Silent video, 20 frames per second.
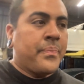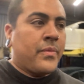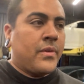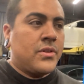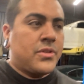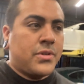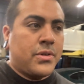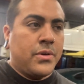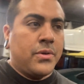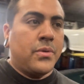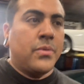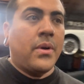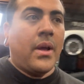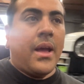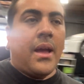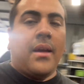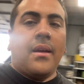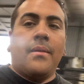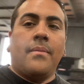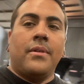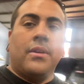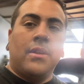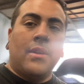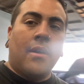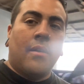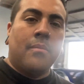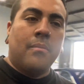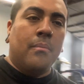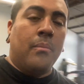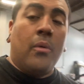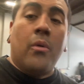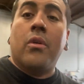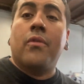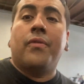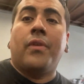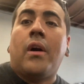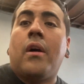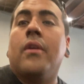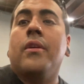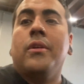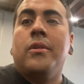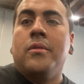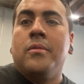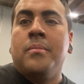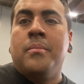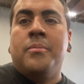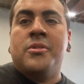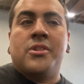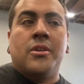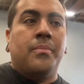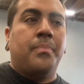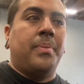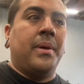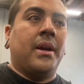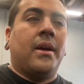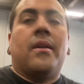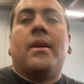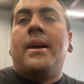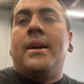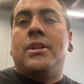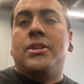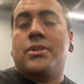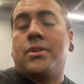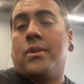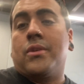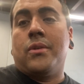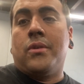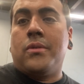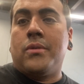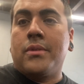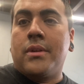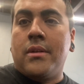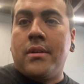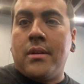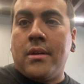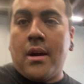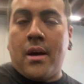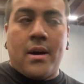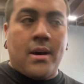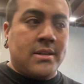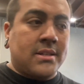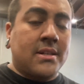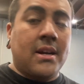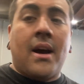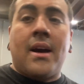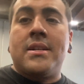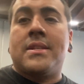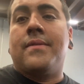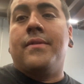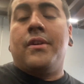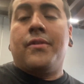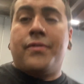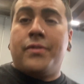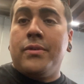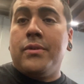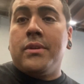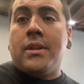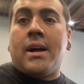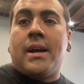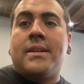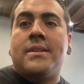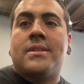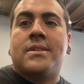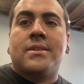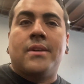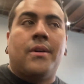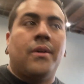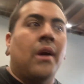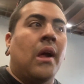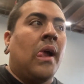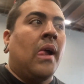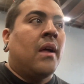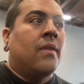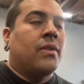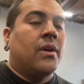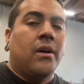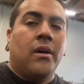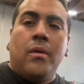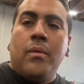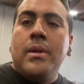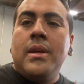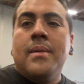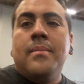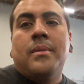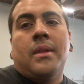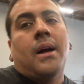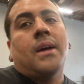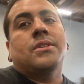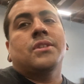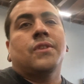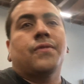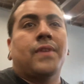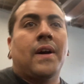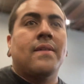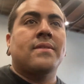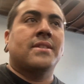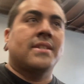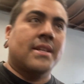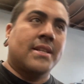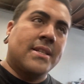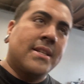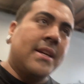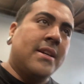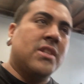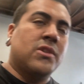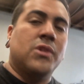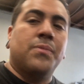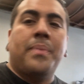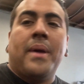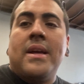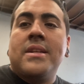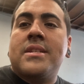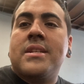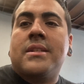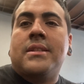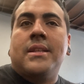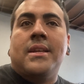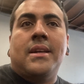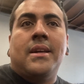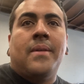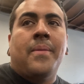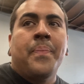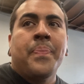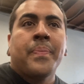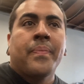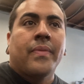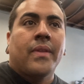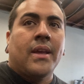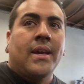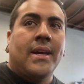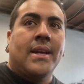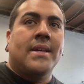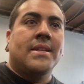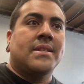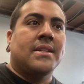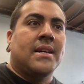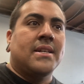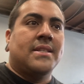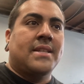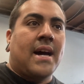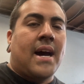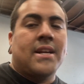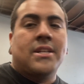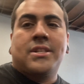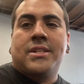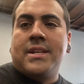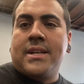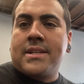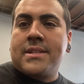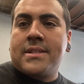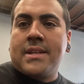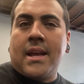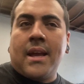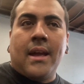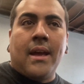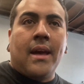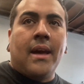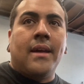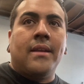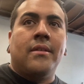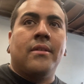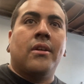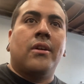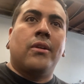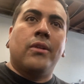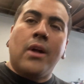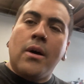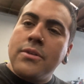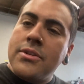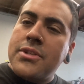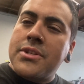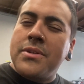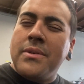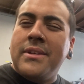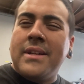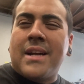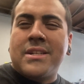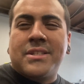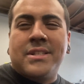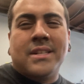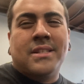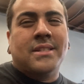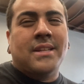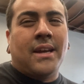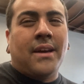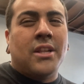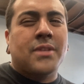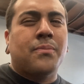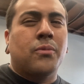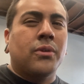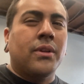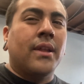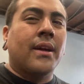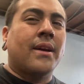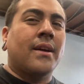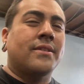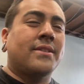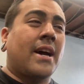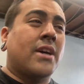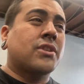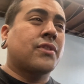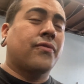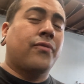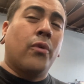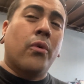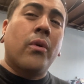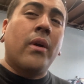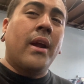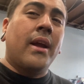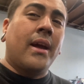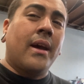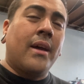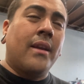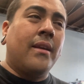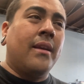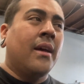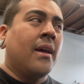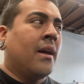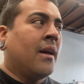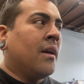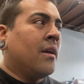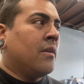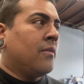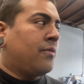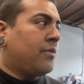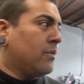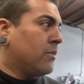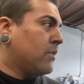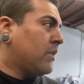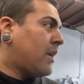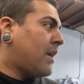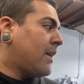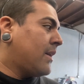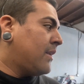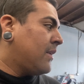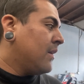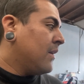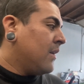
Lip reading: to a, more volume, so bigger internal size of your fuel lines. So the OEM lines are 5/16, so it basically is a -6AN, close to a -6AN. It's more like a -4AN fuel line.